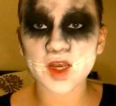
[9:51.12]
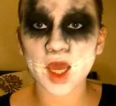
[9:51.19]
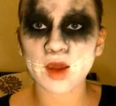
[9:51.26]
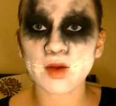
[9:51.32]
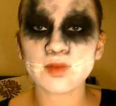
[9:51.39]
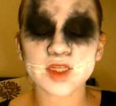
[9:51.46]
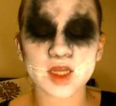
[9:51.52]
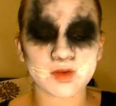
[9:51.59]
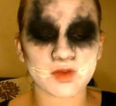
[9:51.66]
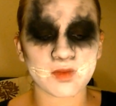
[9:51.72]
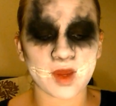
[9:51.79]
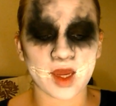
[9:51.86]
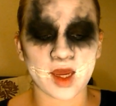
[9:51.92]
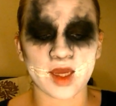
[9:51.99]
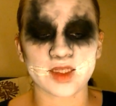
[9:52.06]
now I'm done with
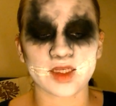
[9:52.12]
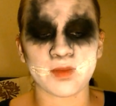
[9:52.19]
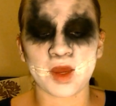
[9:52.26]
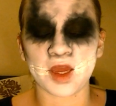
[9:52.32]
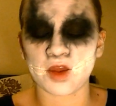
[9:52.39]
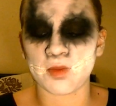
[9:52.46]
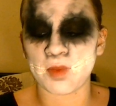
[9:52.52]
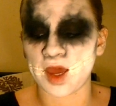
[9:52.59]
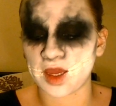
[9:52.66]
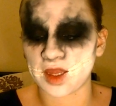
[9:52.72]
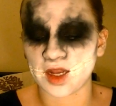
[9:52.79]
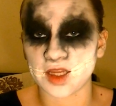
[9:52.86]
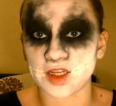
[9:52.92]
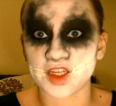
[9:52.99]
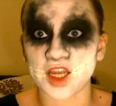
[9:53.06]
my eyes. I might go back and
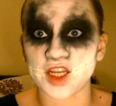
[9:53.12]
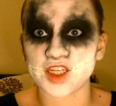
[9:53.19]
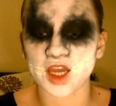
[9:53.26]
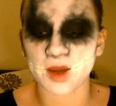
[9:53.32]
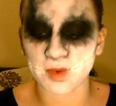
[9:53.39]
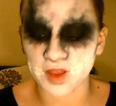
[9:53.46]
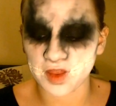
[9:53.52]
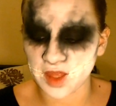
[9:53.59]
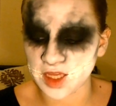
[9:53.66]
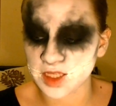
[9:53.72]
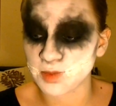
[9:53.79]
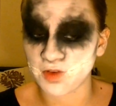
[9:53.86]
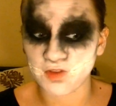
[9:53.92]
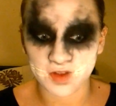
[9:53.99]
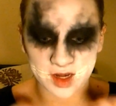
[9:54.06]
like change a couple of things,
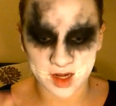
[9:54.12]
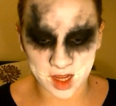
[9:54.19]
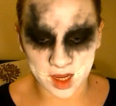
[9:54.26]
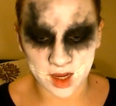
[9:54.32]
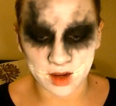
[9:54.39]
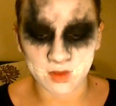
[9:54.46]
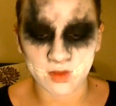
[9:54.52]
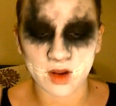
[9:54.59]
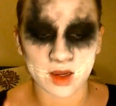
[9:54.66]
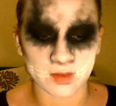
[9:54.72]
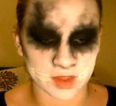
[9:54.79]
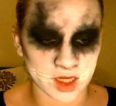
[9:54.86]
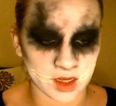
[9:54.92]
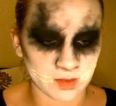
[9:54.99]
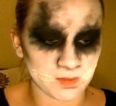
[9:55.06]
but for now I'm
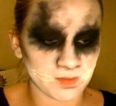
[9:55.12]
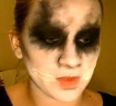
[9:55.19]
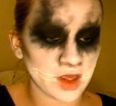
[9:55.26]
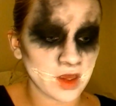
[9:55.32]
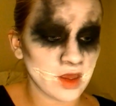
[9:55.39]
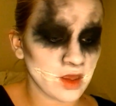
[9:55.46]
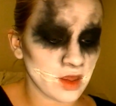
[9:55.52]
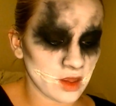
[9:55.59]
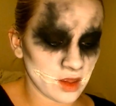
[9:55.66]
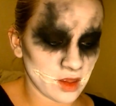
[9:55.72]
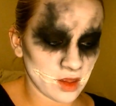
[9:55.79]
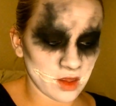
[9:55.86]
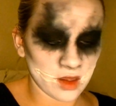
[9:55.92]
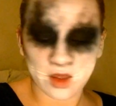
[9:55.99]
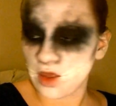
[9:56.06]
done.
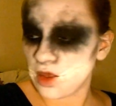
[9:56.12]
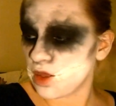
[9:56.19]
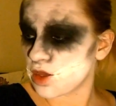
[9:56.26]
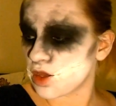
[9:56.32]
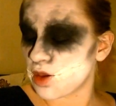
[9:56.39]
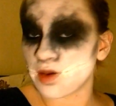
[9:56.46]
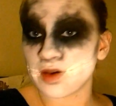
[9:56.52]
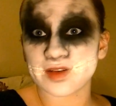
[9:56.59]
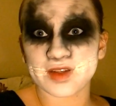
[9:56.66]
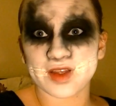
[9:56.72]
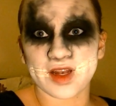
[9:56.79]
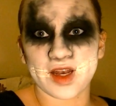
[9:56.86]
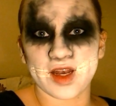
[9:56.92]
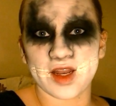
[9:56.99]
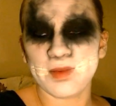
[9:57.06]
Going on to
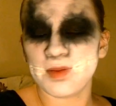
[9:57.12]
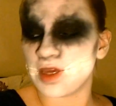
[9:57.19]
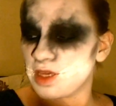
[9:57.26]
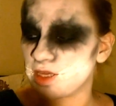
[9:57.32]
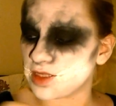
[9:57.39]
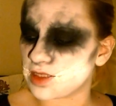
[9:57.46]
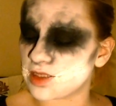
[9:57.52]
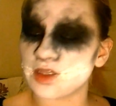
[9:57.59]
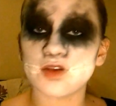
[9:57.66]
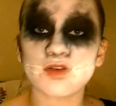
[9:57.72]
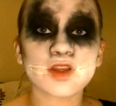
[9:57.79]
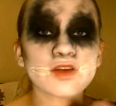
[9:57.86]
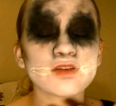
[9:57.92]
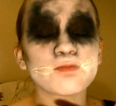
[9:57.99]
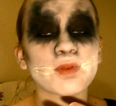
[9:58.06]
the lippies. You
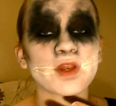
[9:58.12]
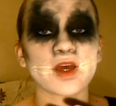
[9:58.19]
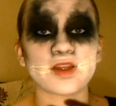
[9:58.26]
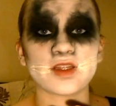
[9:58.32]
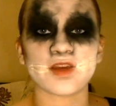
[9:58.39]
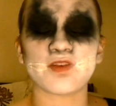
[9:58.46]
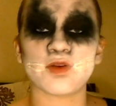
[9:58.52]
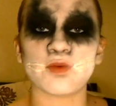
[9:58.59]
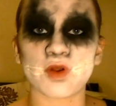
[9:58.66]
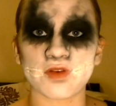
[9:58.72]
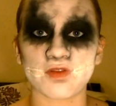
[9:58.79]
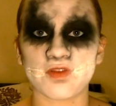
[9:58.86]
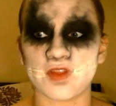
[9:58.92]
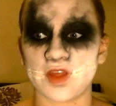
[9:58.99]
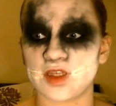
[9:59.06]
can use blood if you
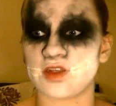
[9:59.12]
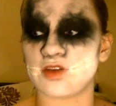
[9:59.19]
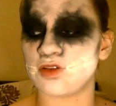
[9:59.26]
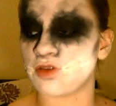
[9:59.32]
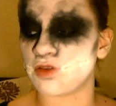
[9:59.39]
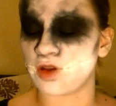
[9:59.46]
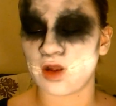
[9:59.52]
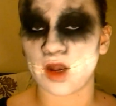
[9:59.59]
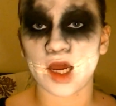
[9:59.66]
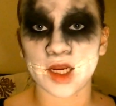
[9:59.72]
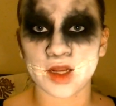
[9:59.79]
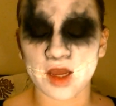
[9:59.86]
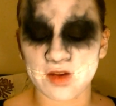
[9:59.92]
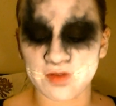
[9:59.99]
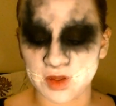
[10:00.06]
want for this tutorial. I
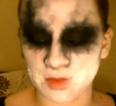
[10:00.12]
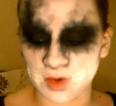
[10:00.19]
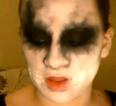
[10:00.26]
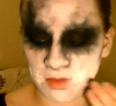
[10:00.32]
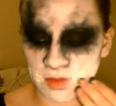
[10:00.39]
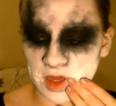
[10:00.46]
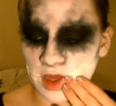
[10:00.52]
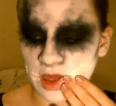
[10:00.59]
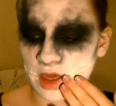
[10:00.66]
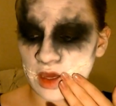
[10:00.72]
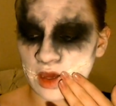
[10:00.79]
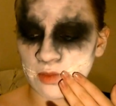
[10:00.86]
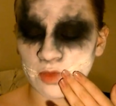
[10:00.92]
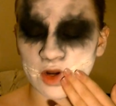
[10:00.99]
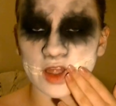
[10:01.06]
don't have any with me.
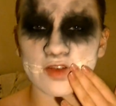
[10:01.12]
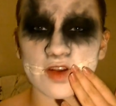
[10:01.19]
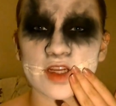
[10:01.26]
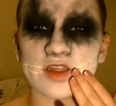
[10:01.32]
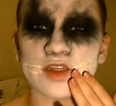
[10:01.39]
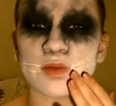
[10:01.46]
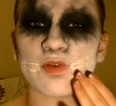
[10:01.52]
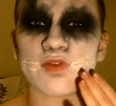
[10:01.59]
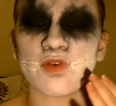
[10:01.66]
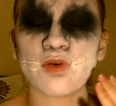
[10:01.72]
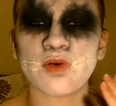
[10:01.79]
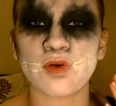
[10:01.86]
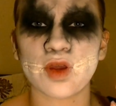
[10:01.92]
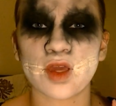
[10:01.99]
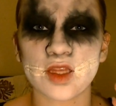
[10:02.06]
When I tried to use it
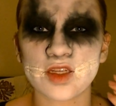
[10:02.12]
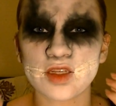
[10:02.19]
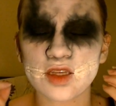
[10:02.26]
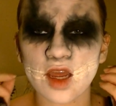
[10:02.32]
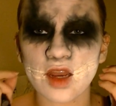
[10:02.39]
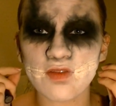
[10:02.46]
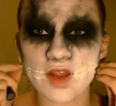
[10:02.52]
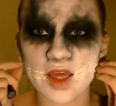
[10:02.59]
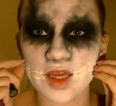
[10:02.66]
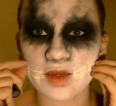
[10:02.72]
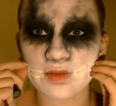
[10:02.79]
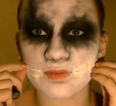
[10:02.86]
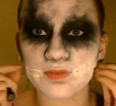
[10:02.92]
before, it just kind of like,